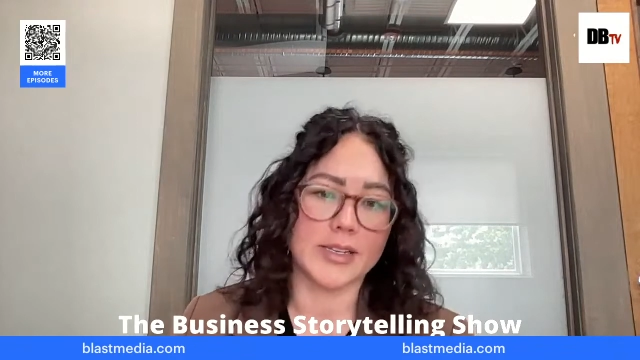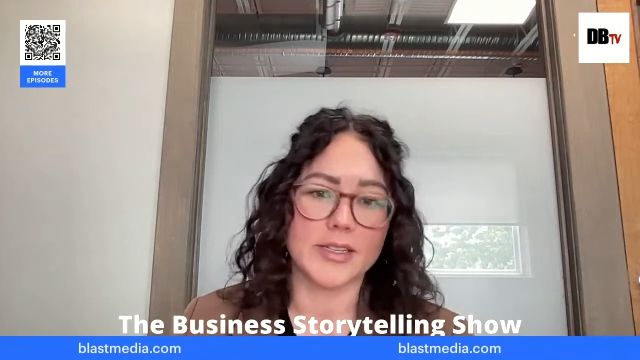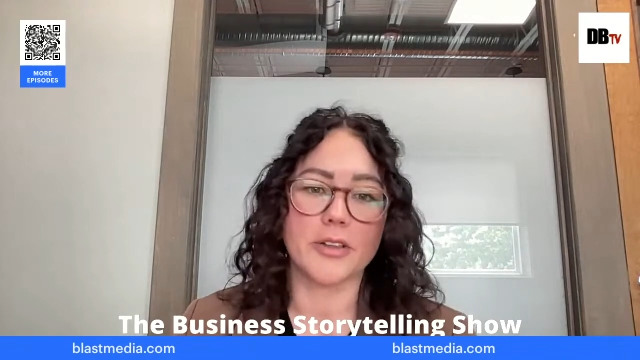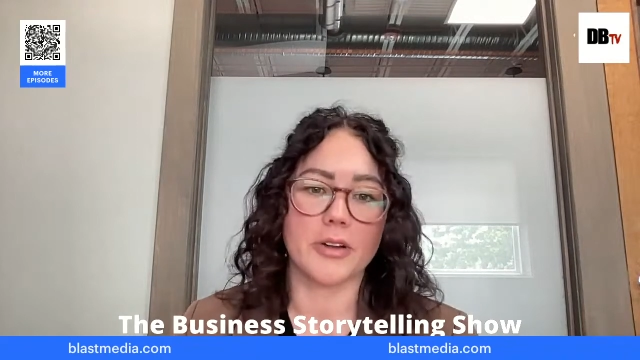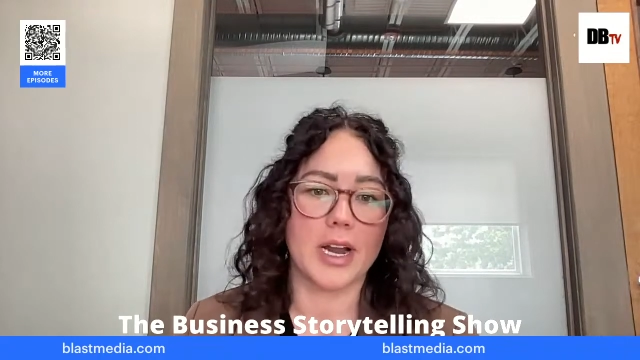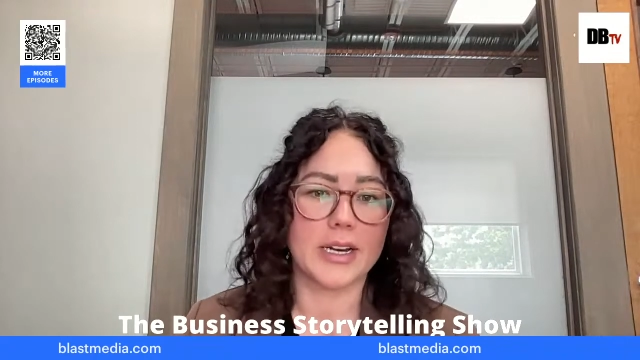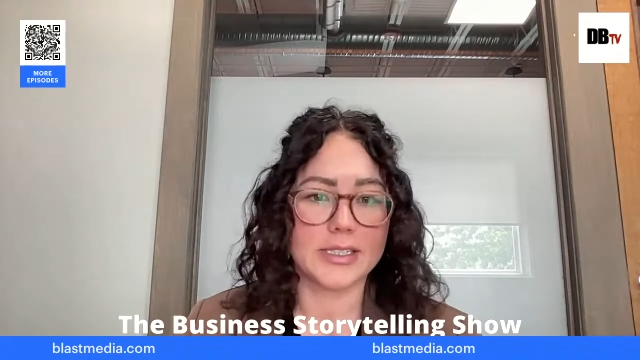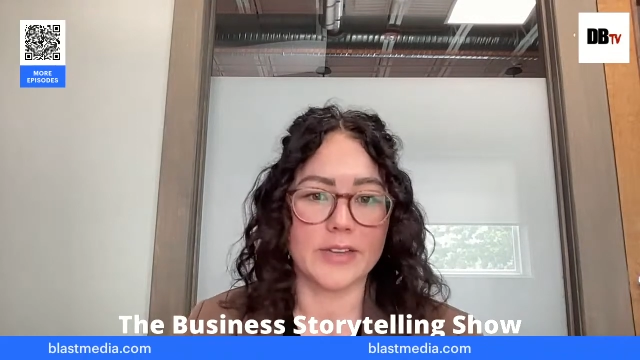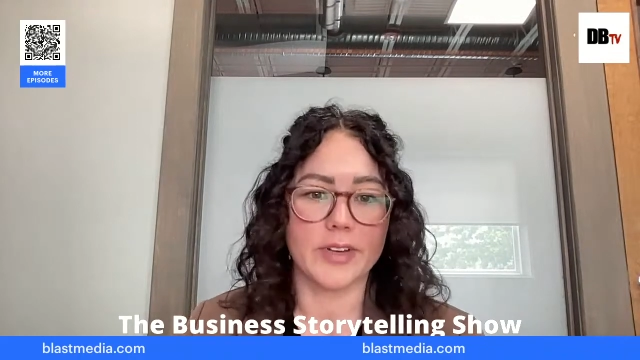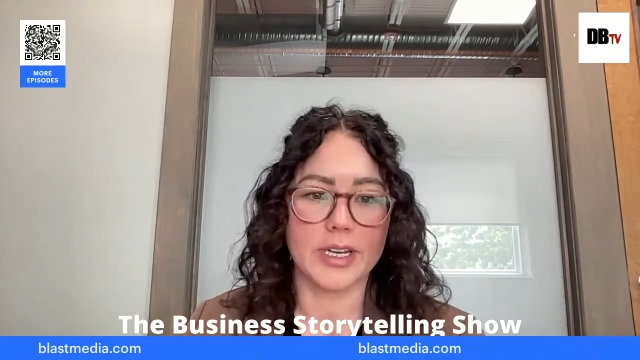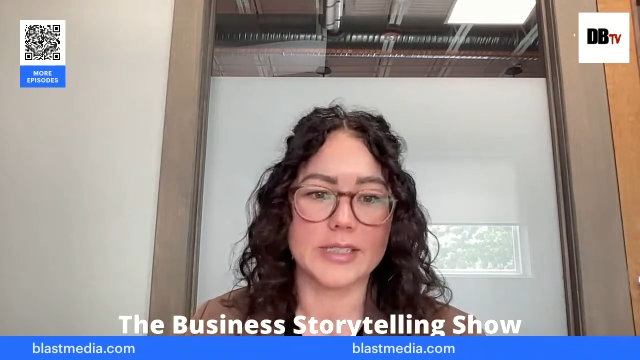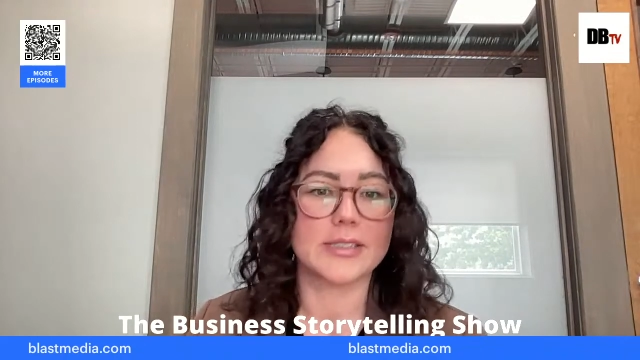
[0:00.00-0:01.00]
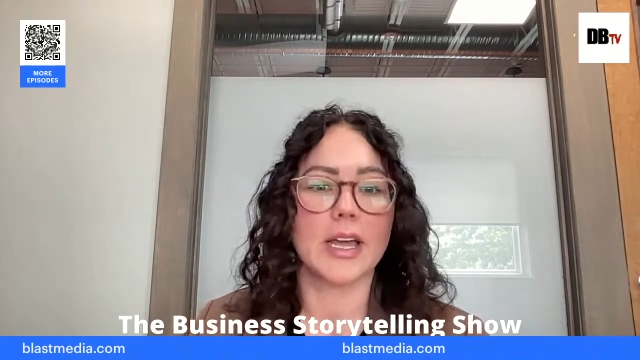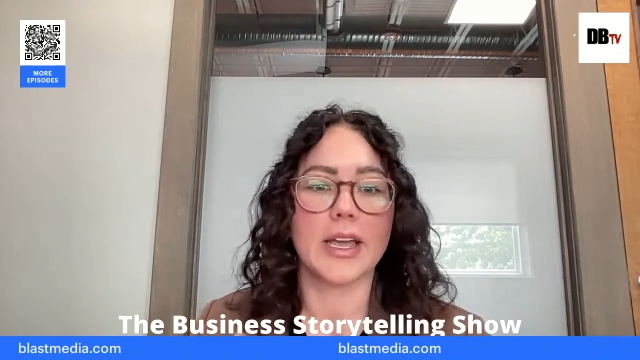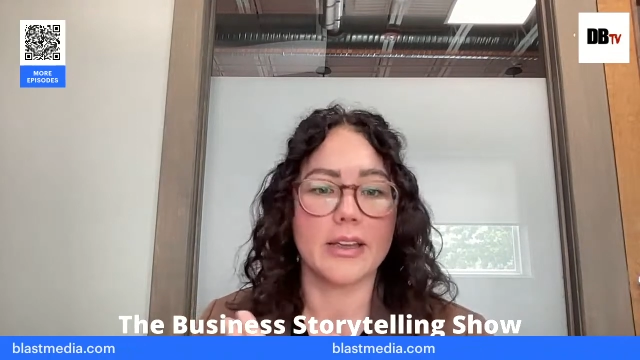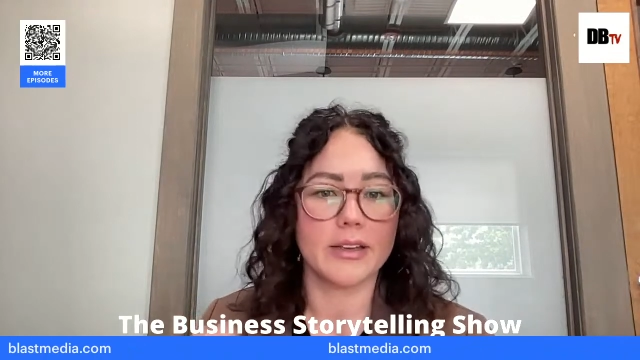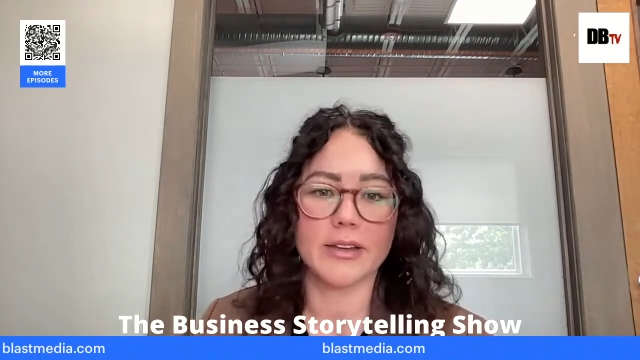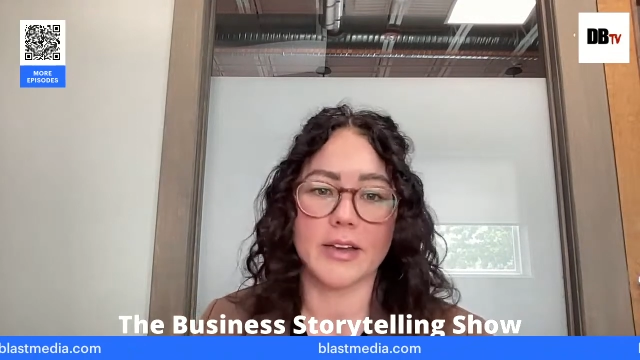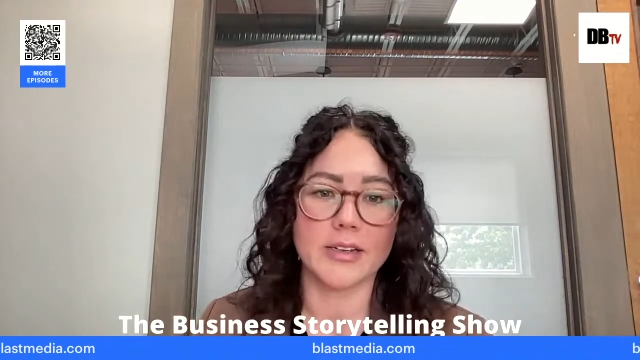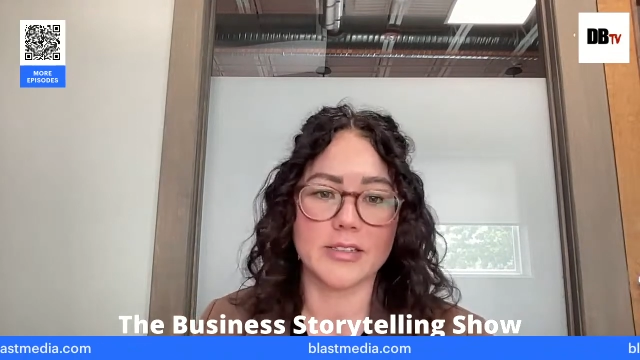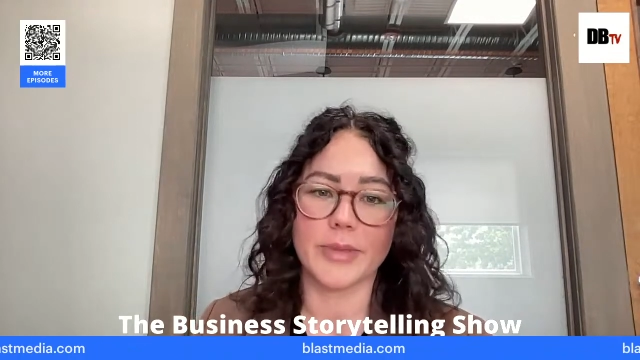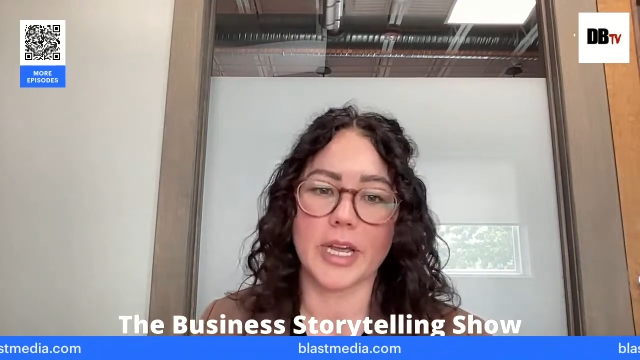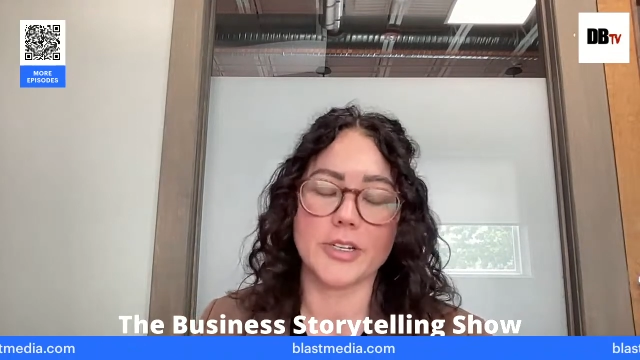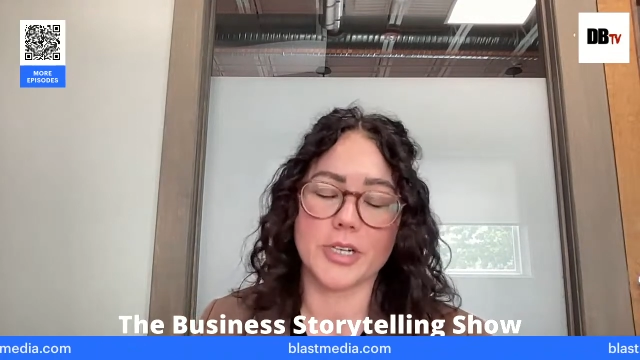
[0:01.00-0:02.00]
as other activities like a
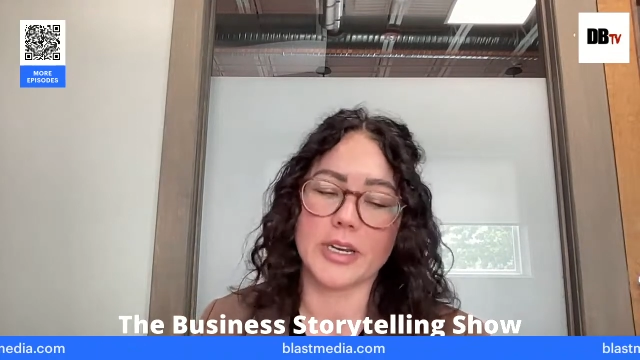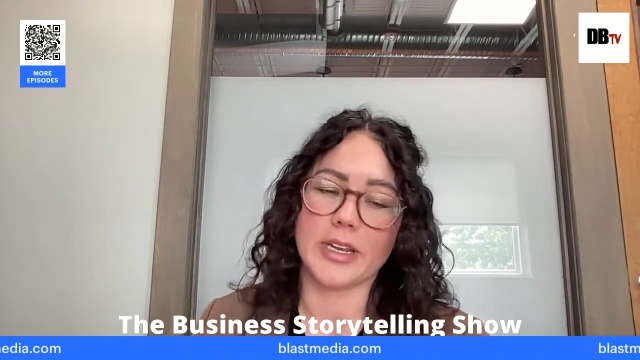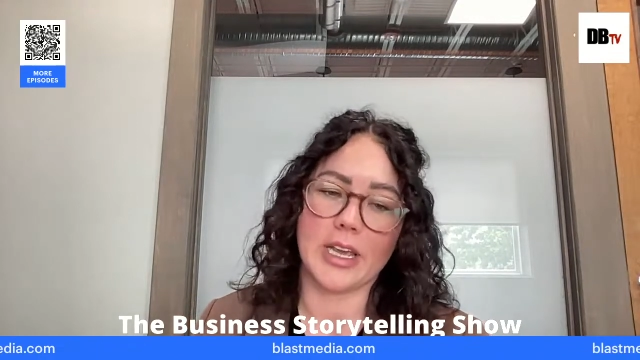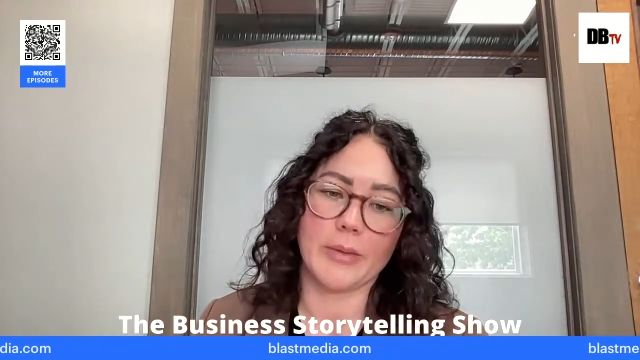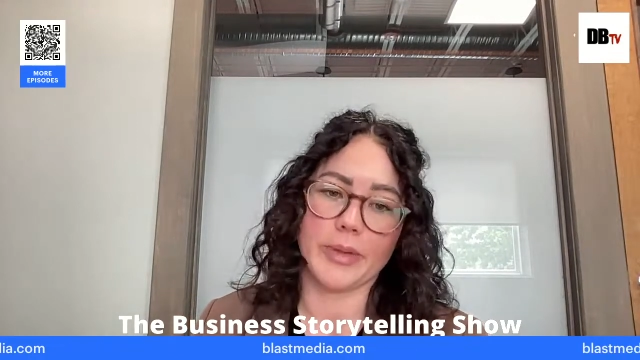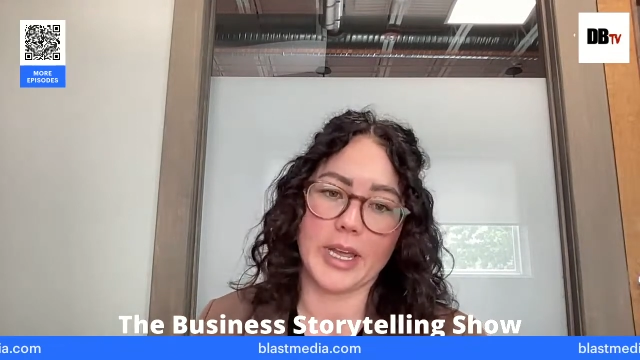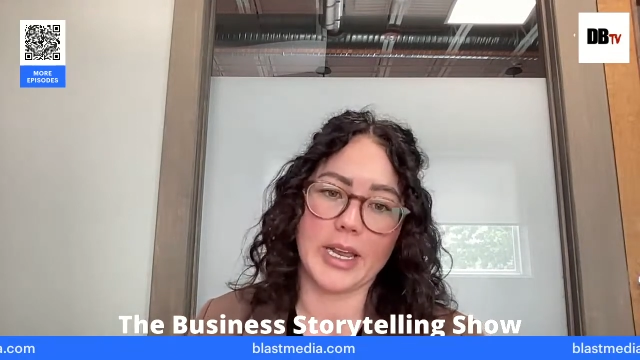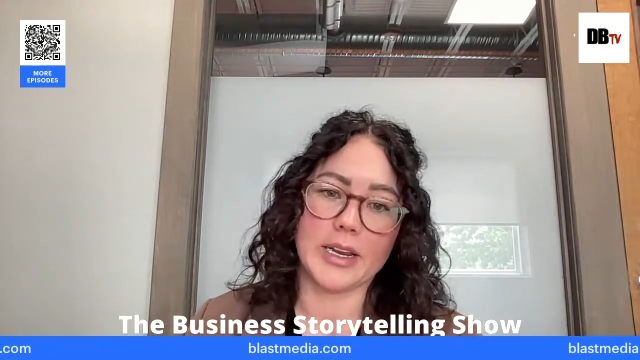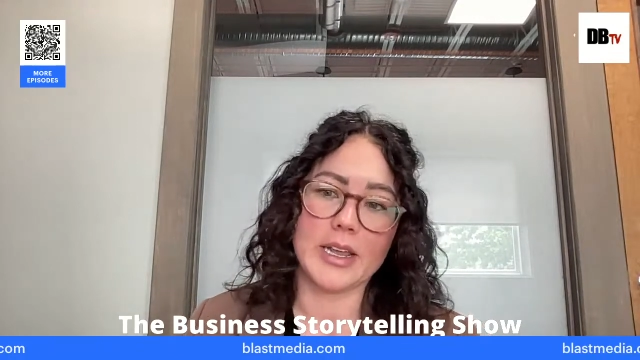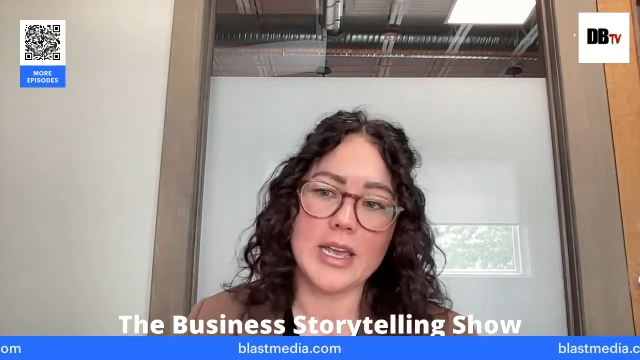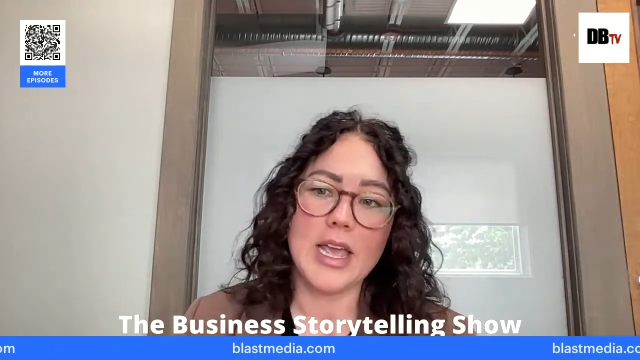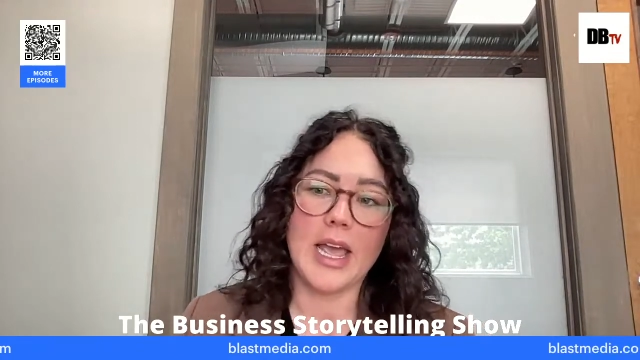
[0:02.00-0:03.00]
demand gen campaign.